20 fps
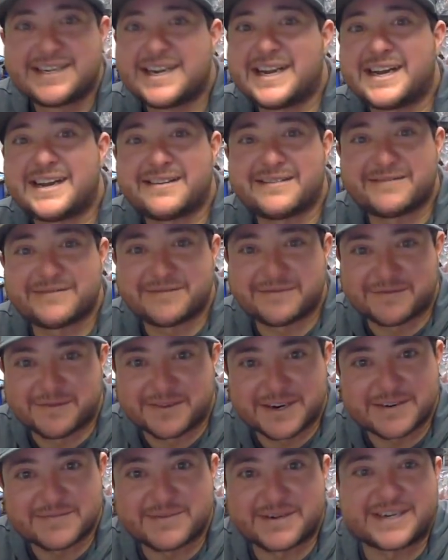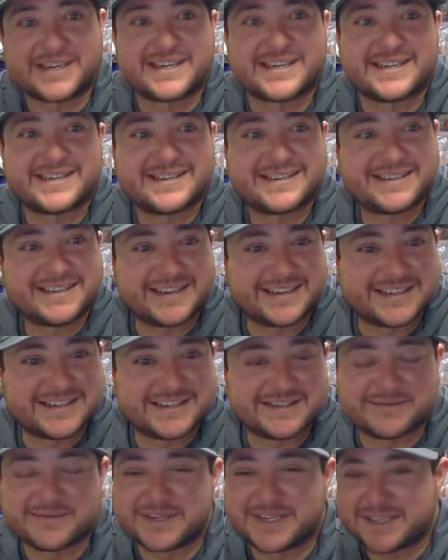Everybody. This
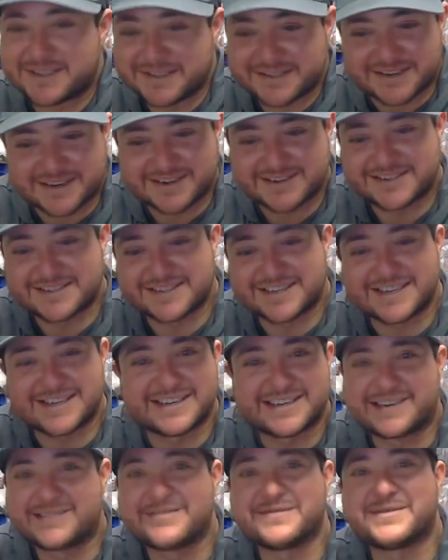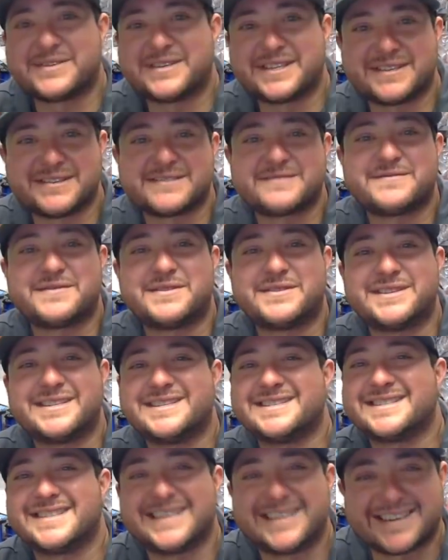is when you start seeing everyone you look forward
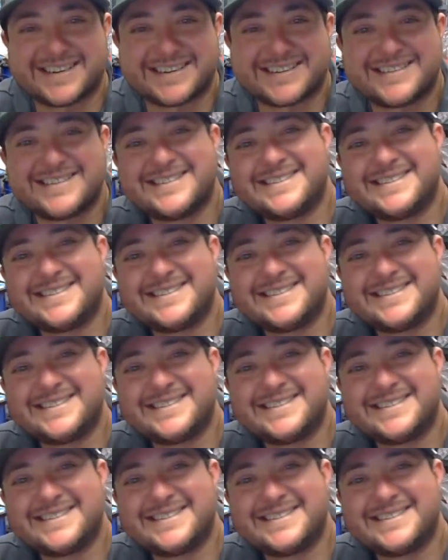to seeing.